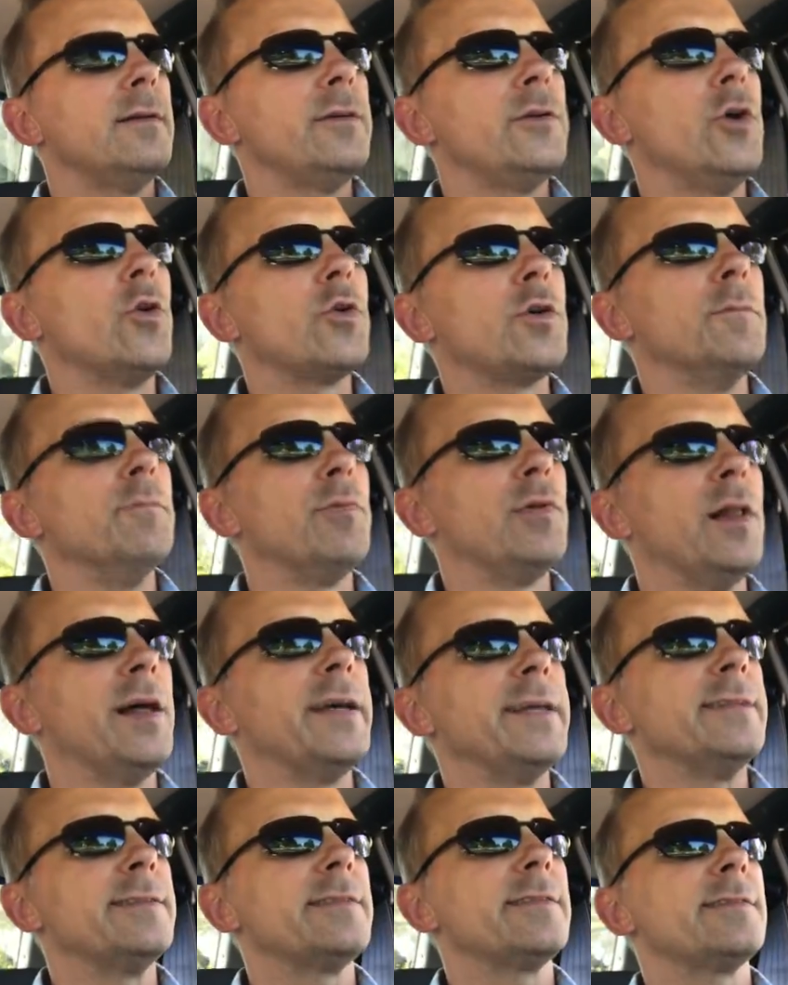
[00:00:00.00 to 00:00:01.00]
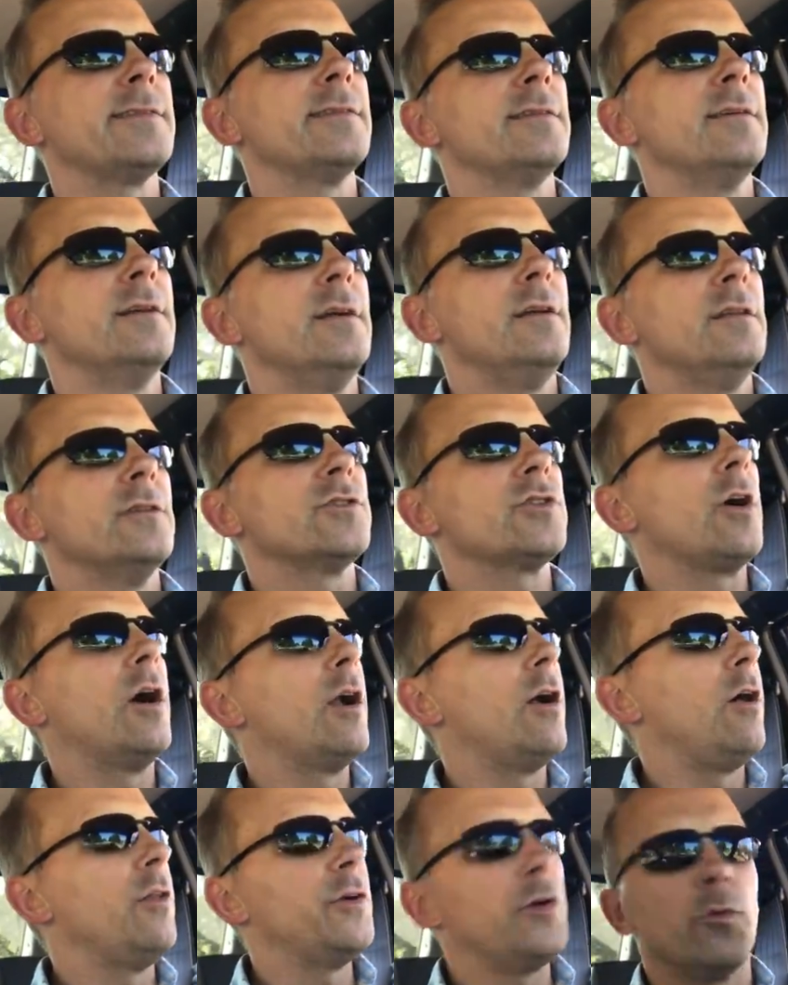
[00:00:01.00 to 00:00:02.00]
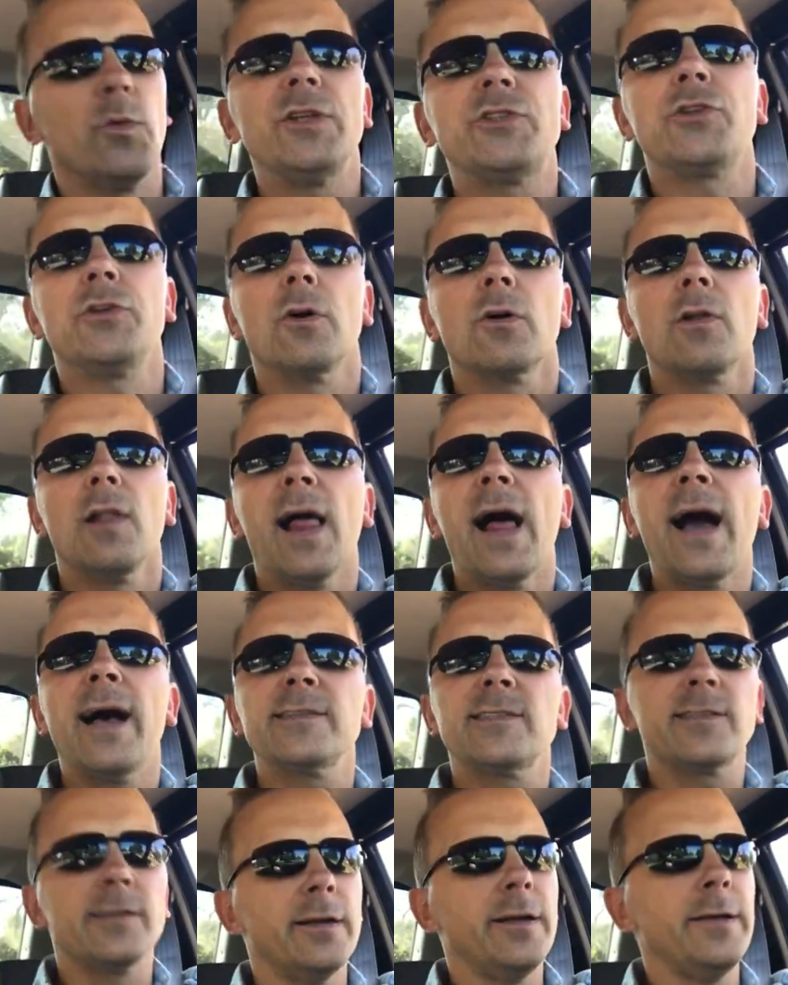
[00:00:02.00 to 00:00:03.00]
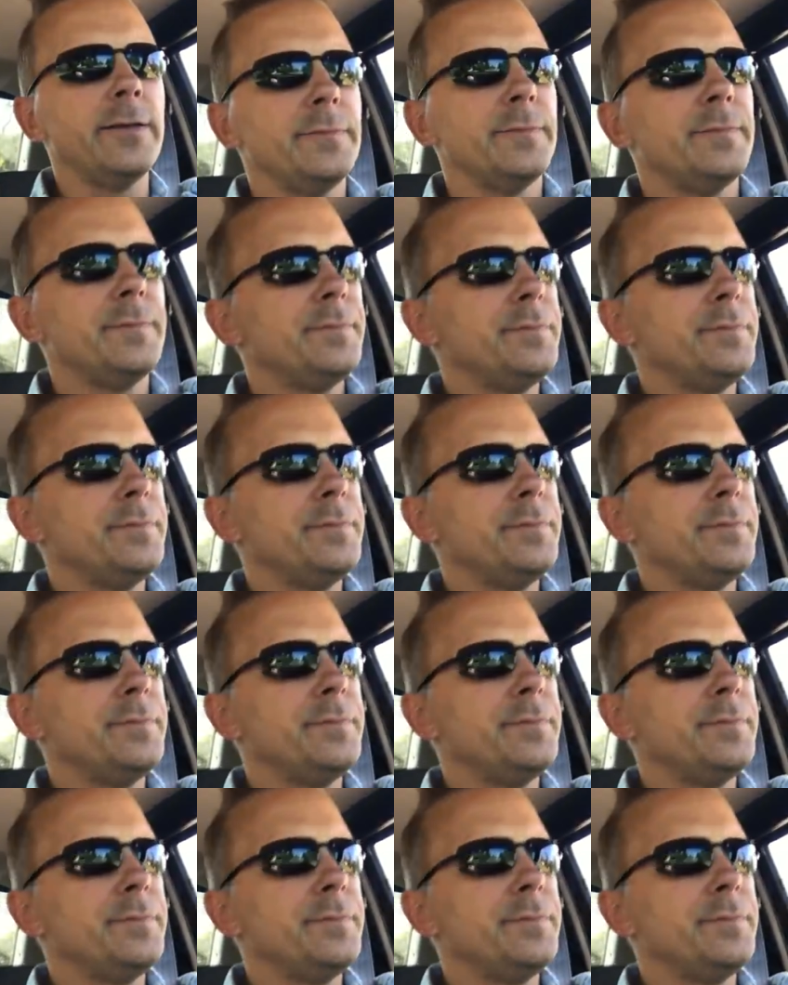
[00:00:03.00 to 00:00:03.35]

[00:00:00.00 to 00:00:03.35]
No complaints. It's got all the original glass in it.